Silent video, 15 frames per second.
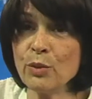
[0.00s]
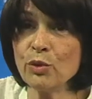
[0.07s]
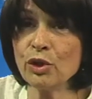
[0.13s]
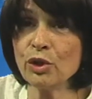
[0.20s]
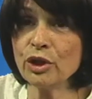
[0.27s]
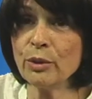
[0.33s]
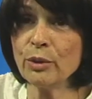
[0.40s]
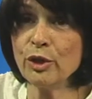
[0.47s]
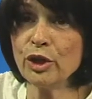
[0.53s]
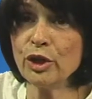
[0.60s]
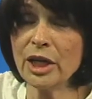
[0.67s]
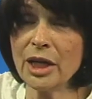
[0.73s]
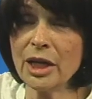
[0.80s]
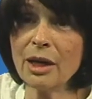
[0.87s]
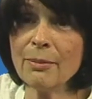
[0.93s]
World
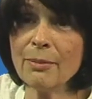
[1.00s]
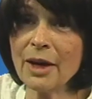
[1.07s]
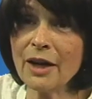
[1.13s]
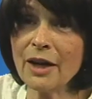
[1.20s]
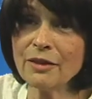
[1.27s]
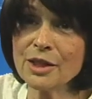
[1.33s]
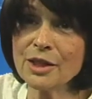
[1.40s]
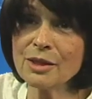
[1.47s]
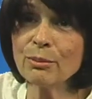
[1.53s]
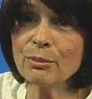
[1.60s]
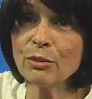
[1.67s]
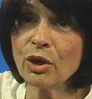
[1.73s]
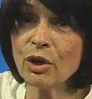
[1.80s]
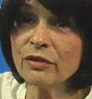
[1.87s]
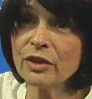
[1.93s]
Community about this
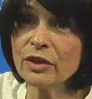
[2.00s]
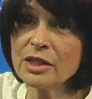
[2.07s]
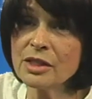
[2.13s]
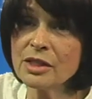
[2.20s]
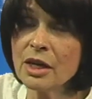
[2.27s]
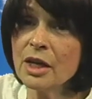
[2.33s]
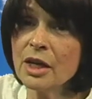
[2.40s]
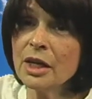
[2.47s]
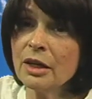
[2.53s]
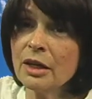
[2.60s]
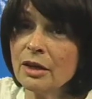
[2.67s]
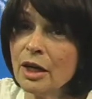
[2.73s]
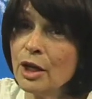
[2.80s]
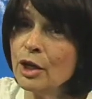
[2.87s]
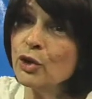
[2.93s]
marvelous
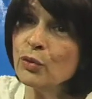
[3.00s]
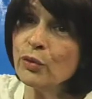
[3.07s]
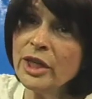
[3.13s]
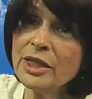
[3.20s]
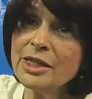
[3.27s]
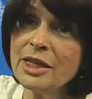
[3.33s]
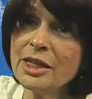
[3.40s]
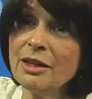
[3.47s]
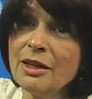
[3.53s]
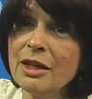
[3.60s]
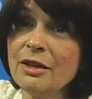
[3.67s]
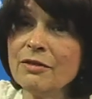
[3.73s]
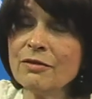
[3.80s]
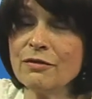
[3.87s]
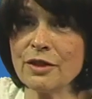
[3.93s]
uh, green
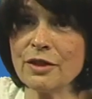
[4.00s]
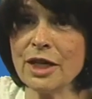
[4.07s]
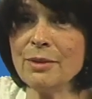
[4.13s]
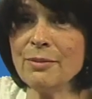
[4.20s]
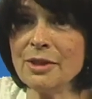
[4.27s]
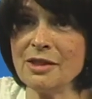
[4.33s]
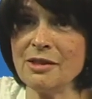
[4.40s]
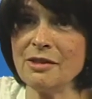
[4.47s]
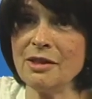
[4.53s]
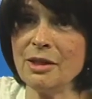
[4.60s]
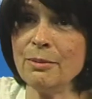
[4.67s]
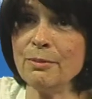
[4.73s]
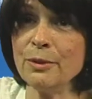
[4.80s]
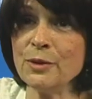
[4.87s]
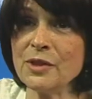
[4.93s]
tea vitamin C
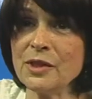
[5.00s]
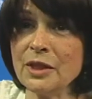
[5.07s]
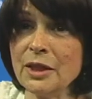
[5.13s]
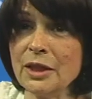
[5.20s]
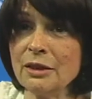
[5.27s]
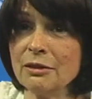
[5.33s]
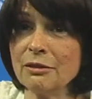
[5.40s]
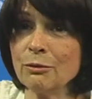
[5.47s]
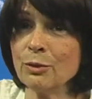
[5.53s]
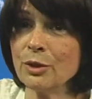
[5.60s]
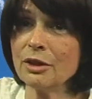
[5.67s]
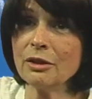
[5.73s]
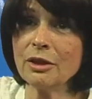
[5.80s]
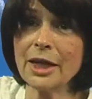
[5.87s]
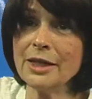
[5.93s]
boosting
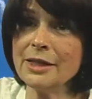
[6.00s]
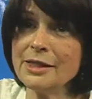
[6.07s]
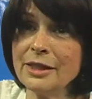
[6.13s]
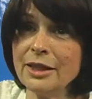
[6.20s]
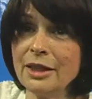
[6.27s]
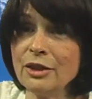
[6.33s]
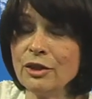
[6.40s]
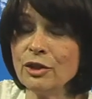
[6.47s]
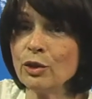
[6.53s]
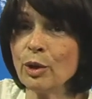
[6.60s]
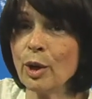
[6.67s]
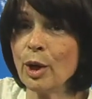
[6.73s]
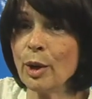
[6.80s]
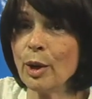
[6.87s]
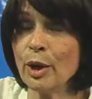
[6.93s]
with lysine,
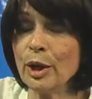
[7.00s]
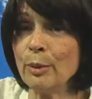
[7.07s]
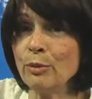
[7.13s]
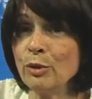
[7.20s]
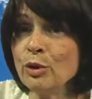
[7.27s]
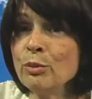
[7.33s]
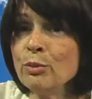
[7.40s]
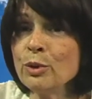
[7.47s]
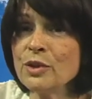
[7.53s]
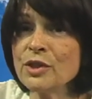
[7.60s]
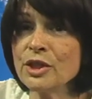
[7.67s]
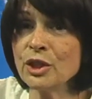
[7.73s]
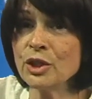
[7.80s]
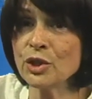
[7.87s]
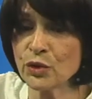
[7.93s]
uh, an immune
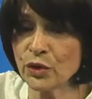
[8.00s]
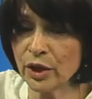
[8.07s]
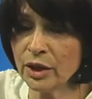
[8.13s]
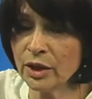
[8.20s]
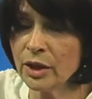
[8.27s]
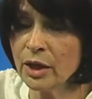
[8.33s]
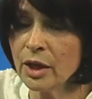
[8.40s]
boosting drink.